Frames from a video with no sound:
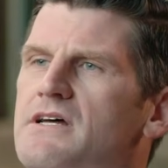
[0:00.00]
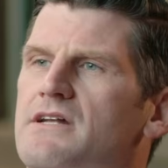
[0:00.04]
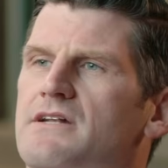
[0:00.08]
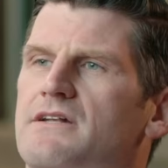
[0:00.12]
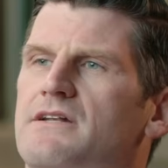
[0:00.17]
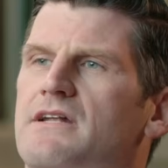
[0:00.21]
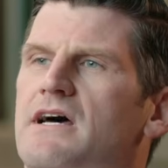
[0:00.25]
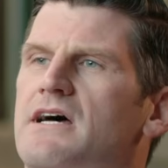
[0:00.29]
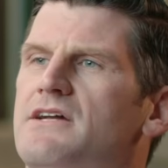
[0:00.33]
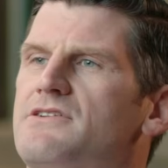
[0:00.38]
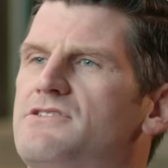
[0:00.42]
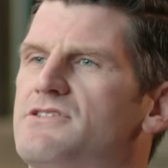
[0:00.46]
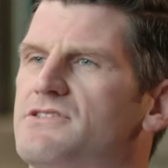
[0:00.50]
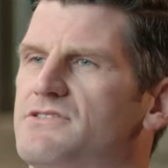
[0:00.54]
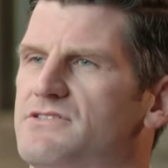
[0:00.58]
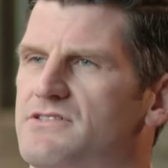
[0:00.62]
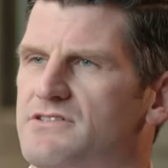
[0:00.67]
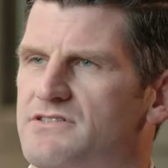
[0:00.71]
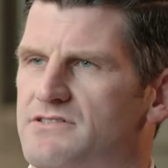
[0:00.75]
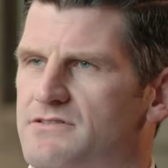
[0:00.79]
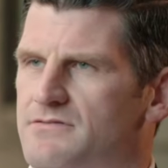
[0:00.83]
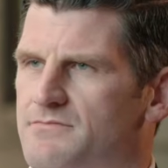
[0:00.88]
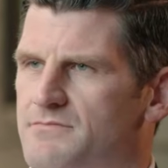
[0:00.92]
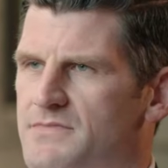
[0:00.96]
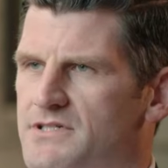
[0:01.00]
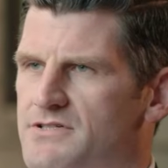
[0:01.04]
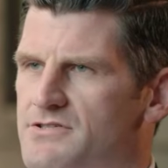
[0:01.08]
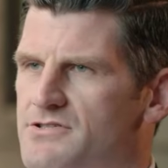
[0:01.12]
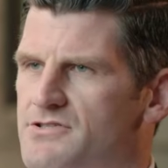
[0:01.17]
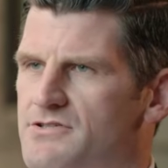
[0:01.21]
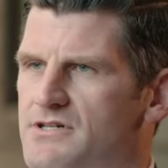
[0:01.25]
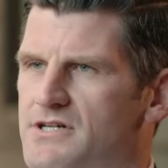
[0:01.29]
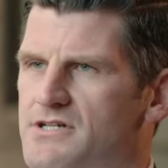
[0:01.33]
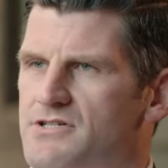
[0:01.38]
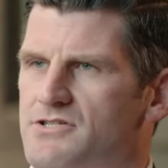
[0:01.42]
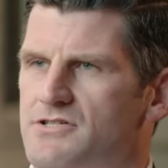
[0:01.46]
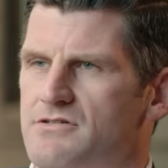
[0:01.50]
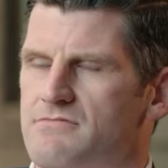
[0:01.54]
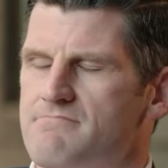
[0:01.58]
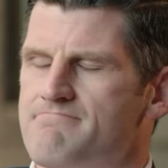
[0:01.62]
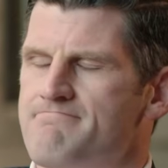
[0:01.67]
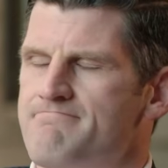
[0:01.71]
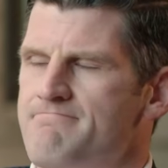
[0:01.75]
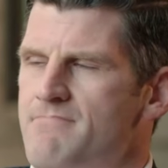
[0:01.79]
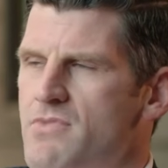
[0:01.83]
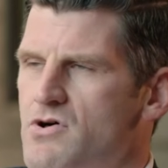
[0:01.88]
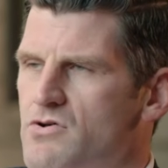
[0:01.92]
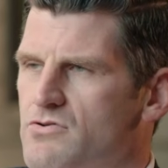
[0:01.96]
Not just this administration,
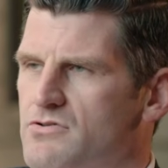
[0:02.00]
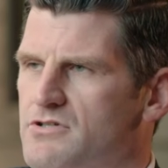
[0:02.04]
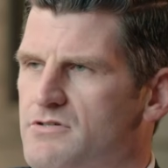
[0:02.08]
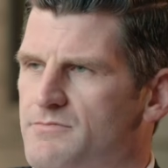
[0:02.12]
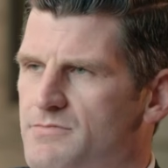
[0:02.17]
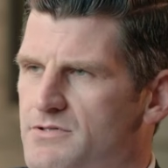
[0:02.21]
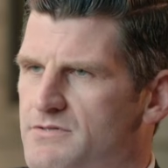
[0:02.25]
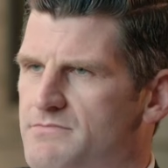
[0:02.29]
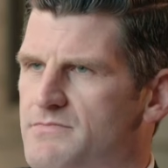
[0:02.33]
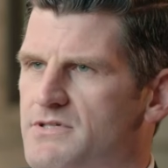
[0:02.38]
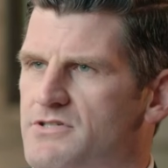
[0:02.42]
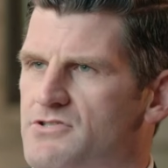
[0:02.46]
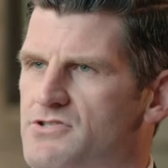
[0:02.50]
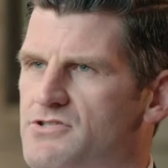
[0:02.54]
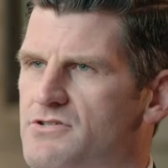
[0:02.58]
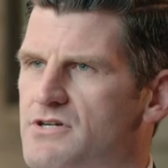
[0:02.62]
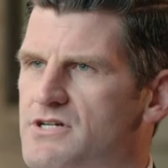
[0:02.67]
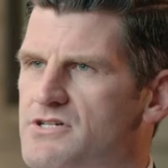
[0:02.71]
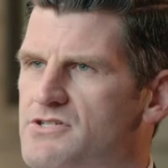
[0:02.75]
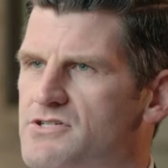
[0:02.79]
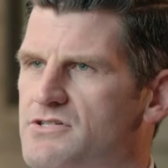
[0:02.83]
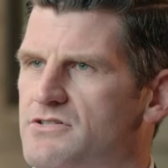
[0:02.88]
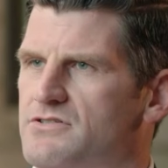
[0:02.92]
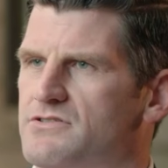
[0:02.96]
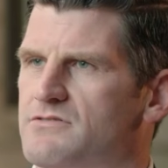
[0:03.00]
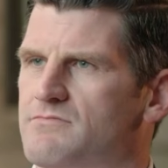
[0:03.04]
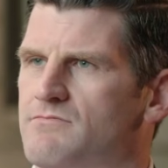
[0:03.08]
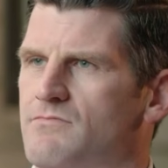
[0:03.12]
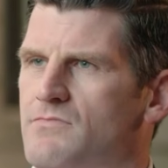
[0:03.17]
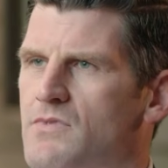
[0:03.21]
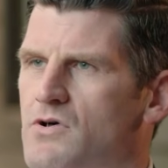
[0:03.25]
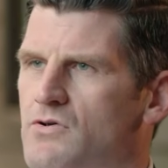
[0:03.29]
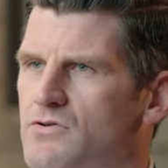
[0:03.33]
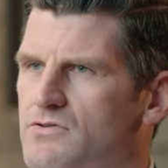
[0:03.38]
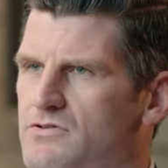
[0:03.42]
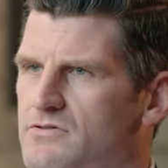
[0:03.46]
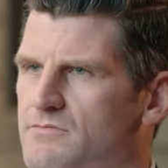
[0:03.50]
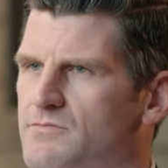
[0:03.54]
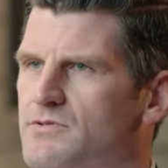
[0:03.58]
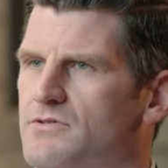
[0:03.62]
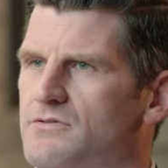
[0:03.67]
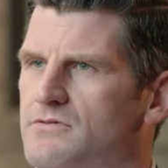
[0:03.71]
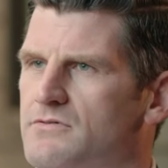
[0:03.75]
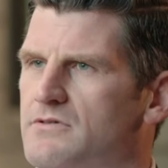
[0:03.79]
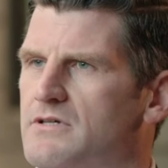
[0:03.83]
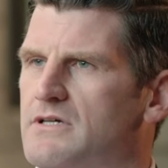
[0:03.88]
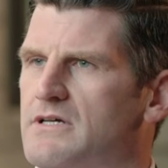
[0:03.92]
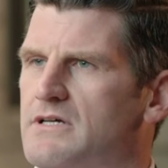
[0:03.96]
multiple administrations,
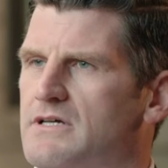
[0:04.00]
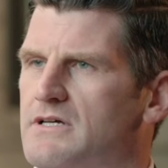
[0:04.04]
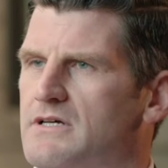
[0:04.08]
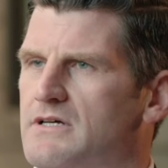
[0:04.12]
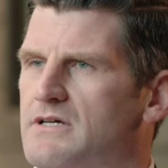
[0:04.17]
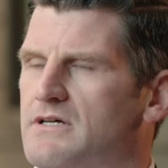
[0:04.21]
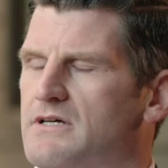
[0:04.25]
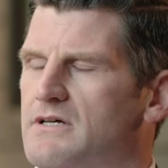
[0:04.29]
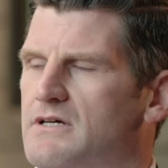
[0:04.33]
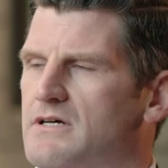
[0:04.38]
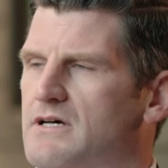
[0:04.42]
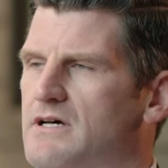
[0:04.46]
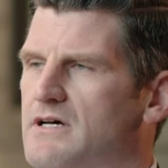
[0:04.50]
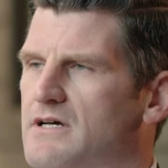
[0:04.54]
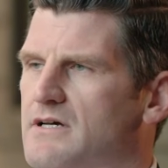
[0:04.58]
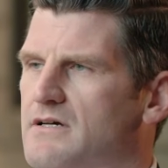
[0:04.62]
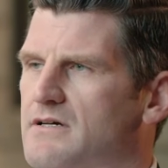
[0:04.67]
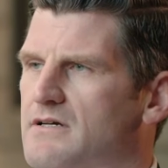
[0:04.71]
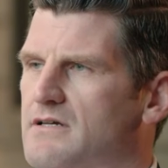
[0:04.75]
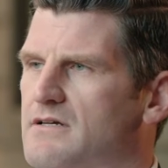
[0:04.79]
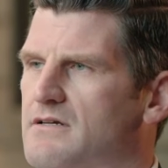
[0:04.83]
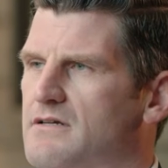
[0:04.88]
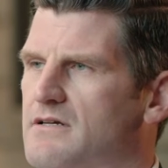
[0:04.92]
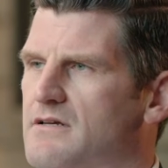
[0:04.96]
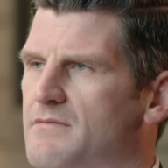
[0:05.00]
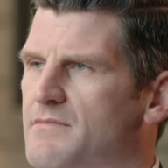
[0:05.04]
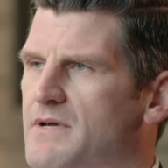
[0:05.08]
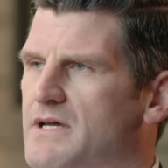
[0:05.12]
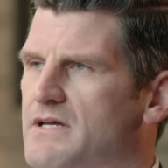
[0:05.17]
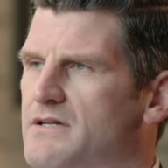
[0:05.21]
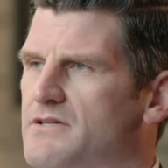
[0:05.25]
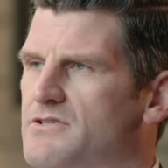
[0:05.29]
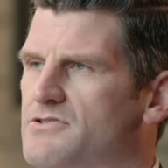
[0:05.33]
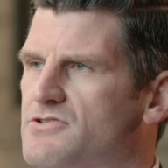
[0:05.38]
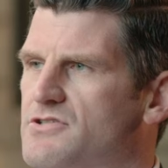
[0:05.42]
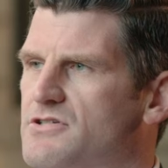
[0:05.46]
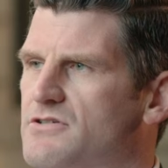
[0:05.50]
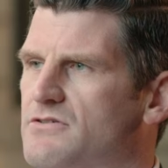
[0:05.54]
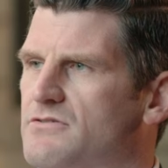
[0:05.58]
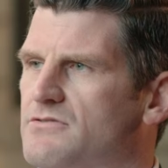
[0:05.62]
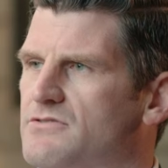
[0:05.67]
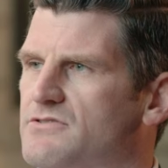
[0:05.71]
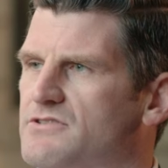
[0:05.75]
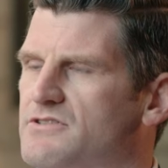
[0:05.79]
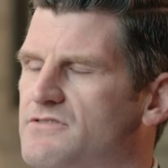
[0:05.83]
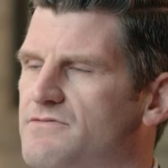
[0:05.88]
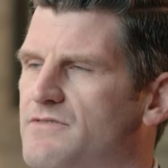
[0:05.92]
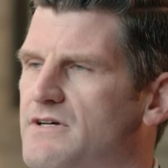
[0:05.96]
multiple commanding
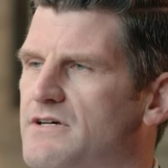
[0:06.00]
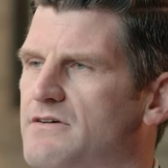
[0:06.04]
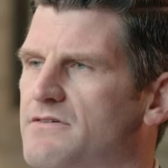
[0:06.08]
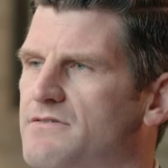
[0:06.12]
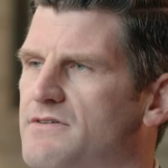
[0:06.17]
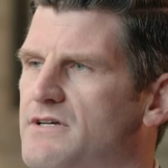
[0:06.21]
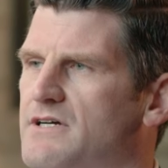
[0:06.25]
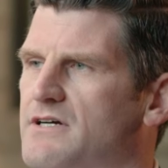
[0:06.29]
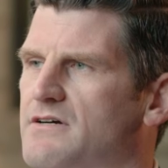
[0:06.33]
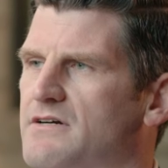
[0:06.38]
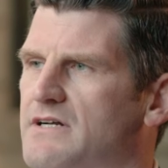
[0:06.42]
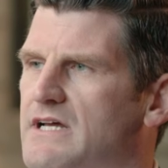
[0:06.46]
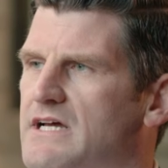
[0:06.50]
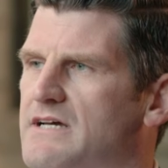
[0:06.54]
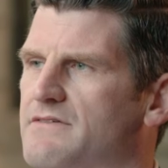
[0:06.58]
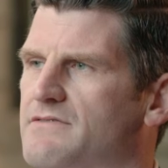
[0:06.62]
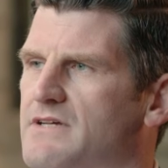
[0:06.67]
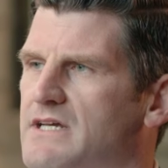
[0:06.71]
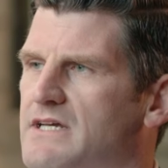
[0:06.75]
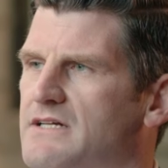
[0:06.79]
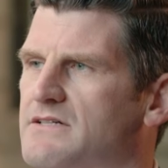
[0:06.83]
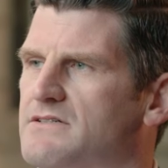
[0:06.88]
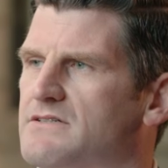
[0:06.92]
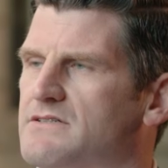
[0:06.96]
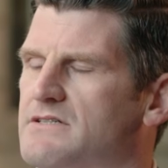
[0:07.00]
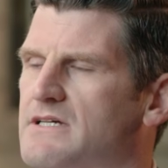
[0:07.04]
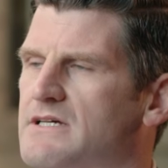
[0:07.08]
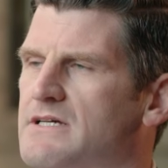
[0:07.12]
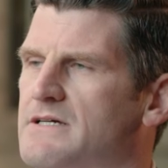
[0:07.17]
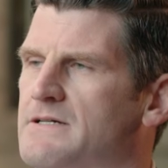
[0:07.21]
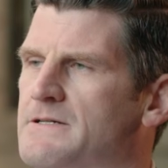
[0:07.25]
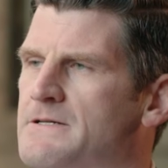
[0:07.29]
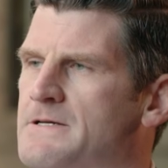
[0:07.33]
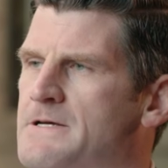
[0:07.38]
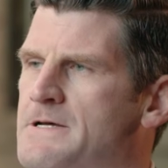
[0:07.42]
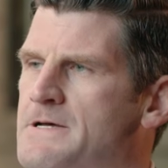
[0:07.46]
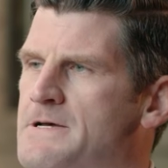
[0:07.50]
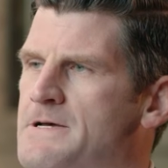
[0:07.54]
generals failed there in Afghanistan.